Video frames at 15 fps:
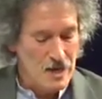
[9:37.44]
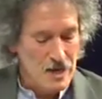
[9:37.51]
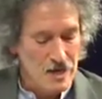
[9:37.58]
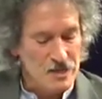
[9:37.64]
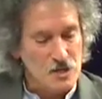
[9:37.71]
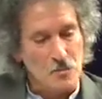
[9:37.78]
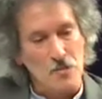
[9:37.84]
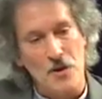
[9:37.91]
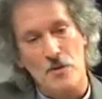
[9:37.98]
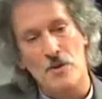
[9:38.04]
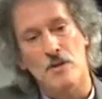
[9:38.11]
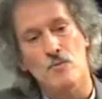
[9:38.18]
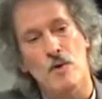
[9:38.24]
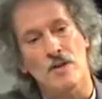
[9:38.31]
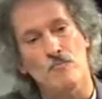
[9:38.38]
It's a
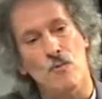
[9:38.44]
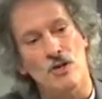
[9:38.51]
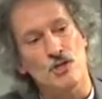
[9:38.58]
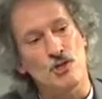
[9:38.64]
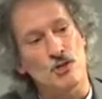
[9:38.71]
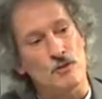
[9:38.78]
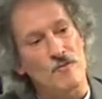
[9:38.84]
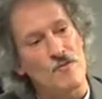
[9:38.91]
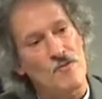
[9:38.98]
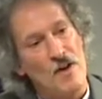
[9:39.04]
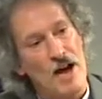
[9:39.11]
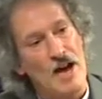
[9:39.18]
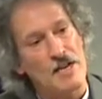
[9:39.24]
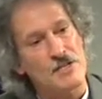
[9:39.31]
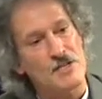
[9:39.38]
period when one should
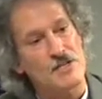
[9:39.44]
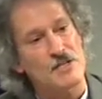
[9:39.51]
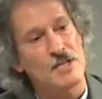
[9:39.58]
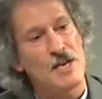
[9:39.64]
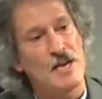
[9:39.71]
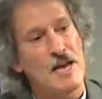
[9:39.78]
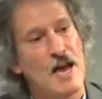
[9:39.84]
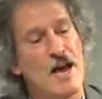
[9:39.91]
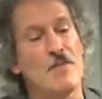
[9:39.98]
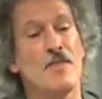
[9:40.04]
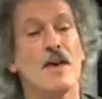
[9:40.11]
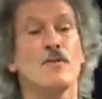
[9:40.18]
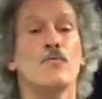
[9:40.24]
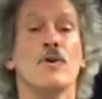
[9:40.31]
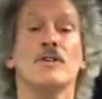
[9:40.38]
fast and
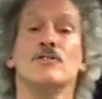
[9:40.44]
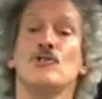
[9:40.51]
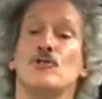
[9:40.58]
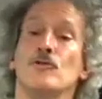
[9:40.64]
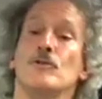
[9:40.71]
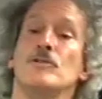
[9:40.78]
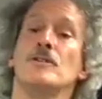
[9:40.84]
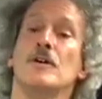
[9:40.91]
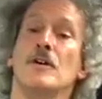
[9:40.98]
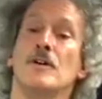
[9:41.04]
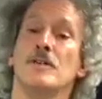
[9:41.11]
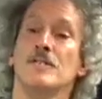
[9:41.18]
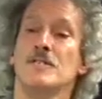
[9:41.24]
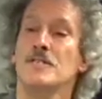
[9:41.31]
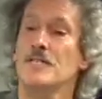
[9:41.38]
then one should
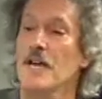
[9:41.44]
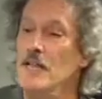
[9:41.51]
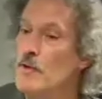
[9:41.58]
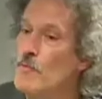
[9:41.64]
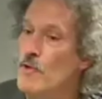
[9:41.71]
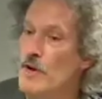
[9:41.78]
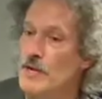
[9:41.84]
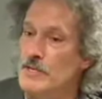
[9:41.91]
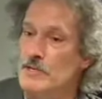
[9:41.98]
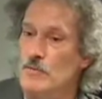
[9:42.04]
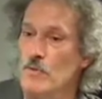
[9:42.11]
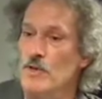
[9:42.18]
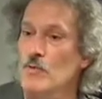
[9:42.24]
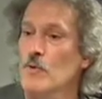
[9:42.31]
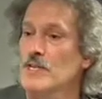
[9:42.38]
celebrate
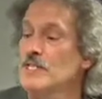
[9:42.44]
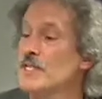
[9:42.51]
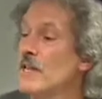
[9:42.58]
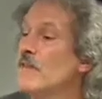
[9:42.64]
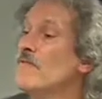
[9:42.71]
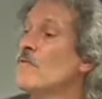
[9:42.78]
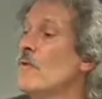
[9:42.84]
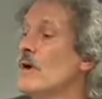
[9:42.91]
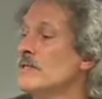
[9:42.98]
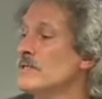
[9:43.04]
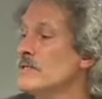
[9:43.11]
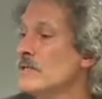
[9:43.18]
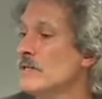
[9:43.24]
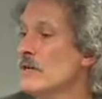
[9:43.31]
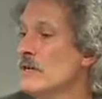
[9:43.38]
with one's loved
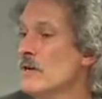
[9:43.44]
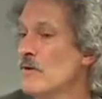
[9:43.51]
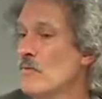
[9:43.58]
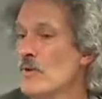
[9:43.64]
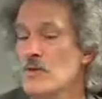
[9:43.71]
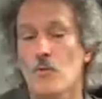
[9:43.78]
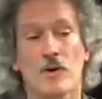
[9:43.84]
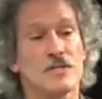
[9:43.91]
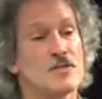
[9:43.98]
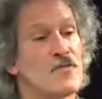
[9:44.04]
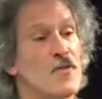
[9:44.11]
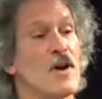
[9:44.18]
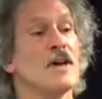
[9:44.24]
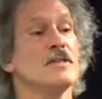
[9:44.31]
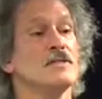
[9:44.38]
ones, with one's
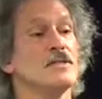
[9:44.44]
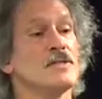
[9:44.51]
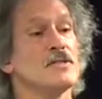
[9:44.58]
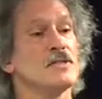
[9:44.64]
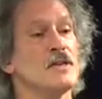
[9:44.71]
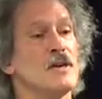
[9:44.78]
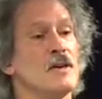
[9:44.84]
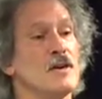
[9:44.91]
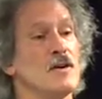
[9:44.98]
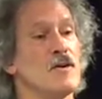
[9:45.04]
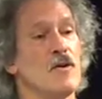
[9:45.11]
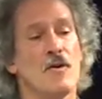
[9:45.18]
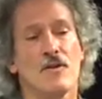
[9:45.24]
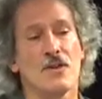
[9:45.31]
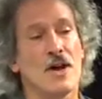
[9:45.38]
friends,
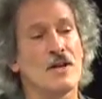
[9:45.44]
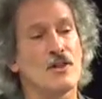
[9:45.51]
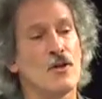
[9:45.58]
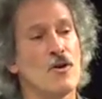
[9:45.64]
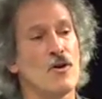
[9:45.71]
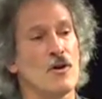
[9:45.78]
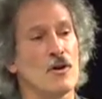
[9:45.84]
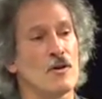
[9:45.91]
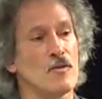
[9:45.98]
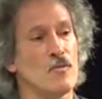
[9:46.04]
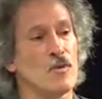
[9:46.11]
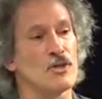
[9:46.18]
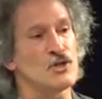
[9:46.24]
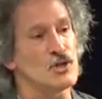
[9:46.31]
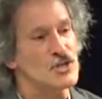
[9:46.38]
all night long.
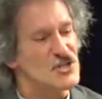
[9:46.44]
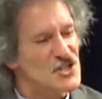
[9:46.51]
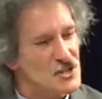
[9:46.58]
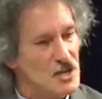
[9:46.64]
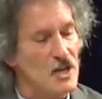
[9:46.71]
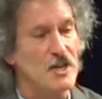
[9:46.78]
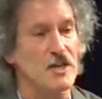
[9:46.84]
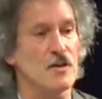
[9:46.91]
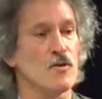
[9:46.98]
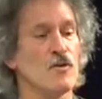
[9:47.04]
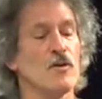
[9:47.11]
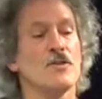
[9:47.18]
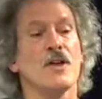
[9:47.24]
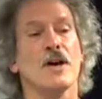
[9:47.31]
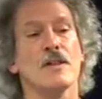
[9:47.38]
One should study
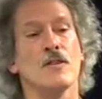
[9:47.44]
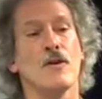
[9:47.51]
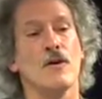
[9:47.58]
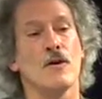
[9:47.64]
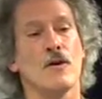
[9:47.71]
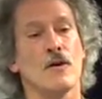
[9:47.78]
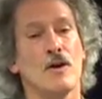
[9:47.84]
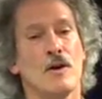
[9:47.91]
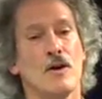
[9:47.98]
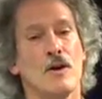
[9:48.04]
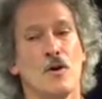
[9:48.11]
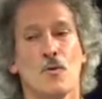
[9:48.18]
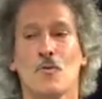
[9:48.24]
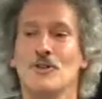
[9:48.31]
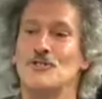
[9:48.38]
all night long.
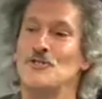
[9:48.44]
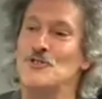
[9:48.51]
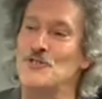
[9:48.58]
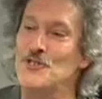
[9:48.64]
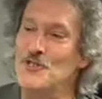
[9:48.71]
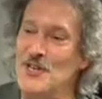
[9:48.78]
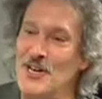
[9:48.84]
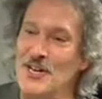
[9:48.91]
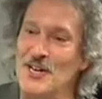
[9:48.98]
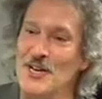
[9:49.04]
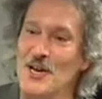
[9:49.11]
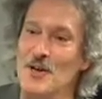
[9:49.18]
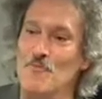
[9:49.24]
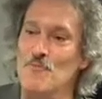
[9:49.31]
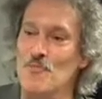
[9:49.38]
One should
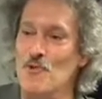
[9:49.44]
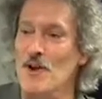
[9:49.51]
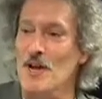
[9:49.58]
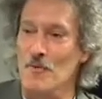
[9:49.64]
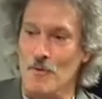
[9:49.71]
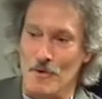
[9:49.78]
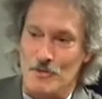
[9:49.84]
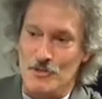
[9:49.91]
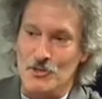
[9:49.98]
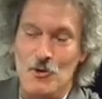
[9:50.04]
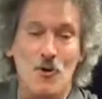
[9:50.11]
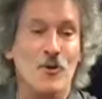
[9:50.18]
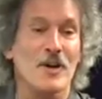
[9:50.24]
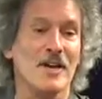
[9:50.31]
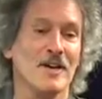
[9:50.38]
study and pray. We were
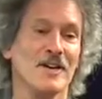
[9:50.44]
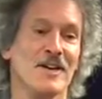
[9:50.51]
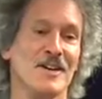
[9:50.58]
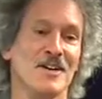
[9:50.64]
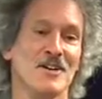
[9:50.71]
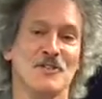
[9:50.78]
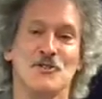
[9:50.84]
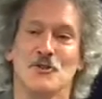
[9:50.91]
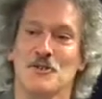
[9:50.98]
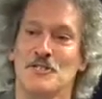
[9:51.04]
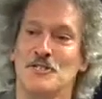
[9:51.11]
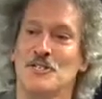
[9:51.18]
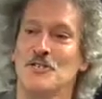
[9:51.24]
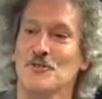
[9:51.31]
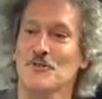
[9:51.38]
talking
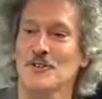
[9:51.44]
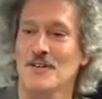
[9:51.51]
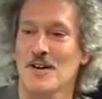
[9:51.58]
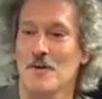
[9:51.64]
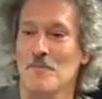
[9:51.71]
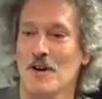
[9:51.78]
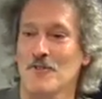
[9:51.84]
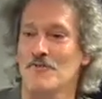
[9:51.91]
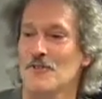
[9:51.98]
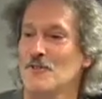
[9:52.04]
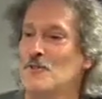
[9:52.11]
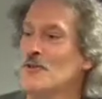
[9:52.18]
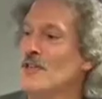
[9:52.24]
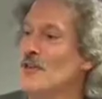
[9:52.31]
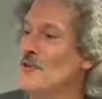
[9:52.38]
during dinner about
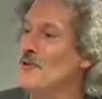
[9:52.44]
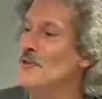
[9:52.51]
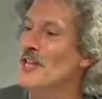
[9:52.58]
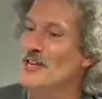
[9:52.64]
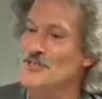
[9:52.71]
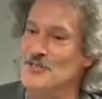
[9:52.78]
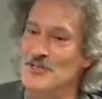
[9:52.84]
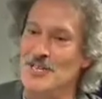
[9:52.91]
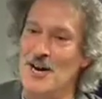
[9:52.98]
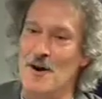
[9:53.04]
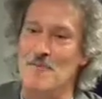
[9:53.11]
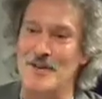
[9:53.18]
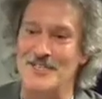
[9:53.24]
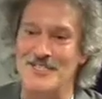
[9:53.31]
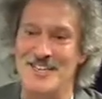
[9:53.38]
Fethullah Gülen's
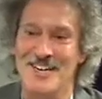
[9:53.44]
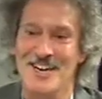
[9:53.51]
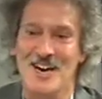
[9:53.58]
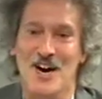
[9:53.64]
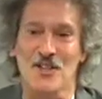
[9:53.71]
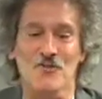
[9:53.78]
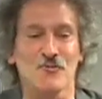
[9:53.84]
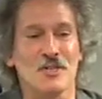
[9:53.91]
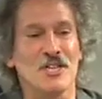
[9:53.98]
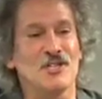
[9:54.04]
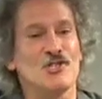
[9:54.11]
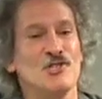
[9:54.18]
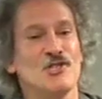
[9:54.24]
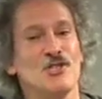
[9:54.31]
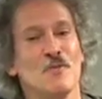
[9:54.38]
comment on the
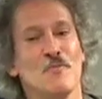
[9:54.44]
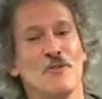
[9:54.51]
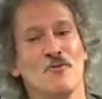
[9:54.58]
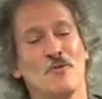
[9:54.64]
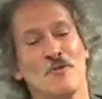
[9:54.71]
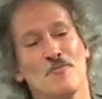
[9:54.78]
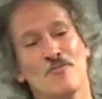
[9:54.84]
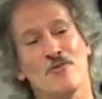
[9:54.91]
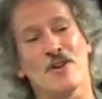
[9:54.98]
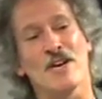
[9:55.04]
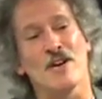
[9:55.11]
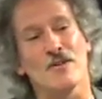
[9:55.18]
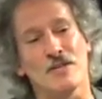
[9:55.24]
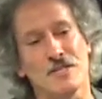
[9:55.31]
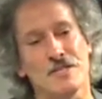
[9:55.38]
relationship between
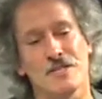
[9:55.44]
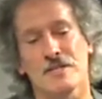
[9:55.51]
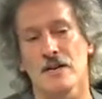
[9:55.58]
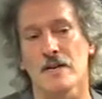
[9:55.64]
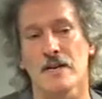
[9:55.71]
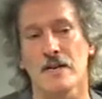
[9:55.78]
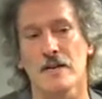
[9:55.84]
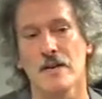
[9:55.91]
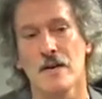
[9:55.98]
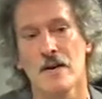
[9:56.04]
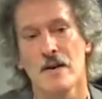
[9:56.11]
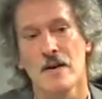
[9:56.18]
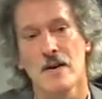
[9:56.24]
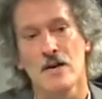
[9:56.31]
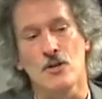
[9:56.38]
prayer and study.
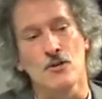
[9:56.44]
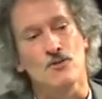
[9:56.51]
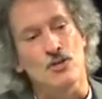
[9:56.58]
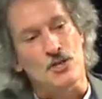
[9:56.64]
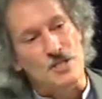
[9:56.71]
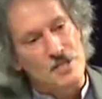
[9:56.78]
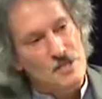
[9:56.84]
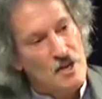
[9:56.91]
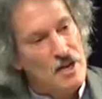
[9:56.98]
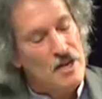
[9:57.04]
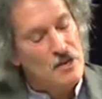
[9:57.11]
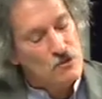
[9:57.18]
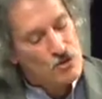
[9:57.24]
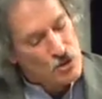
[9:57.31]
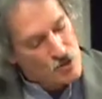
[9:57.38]
You should study,
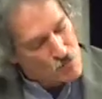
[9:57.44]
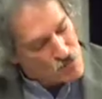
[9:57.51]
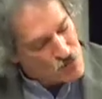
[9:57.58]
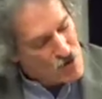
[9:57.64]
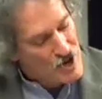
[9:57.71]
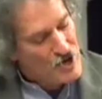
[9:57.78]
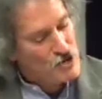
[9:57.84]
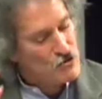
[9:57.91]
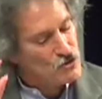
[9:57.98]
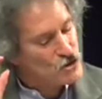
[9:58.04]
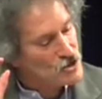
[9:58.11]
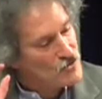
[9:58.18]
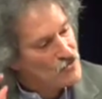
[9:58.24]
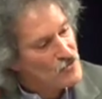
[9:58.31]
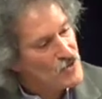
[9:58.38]
you should pray, you
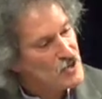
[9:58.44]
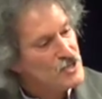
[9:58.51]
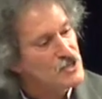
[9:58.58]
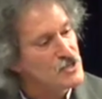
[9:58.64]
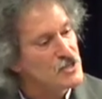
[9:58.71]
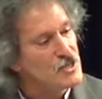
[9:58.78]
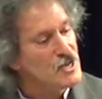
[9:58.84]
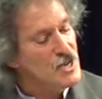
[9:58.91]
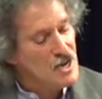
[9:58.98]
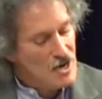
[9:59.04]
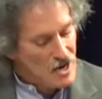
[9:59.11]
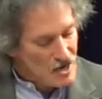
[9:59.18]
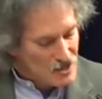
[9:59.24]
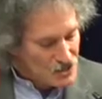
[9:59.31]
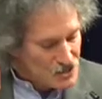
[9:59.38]
should feast
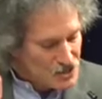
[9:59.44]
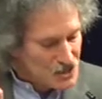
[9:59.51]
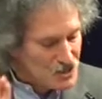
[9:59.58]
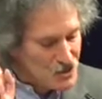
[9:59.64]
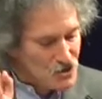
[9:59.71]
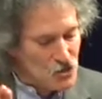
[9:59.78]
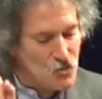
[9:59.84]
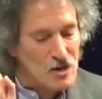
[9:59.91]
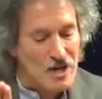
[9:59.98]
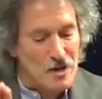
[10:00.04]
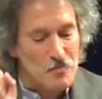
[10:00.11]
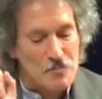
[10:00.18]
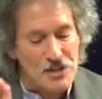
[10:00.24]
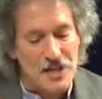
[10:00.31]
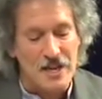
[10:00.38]
until you
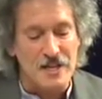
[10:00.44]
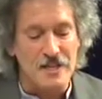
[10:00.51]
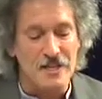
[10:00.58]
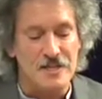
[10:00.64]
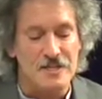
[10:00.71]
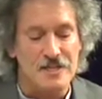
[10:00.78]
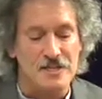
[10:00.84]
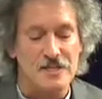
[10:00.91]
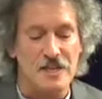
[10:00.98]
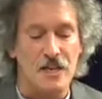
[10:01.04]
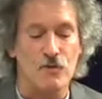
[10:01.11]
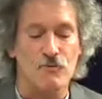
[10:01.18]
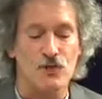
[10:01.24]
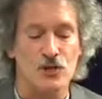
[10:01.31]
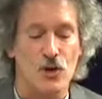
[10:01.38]
can plainly
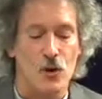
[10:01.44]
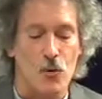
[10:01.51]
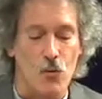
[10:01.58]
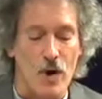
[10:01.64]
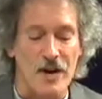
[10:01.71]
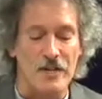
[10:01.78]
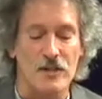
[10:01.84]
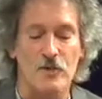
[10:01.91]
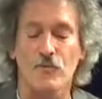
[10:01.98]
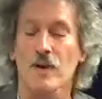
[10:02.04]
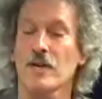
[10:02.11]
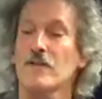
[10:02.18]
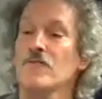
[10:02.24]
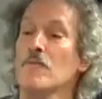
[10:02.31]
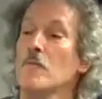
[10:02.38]
distinguish a white
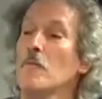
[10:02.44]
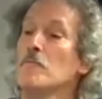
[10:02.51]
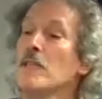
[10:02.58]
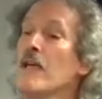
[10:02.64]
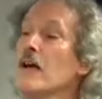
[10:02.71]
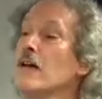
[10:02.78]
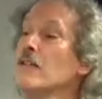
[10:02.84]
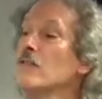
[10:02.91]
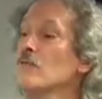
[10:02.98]
thread from a black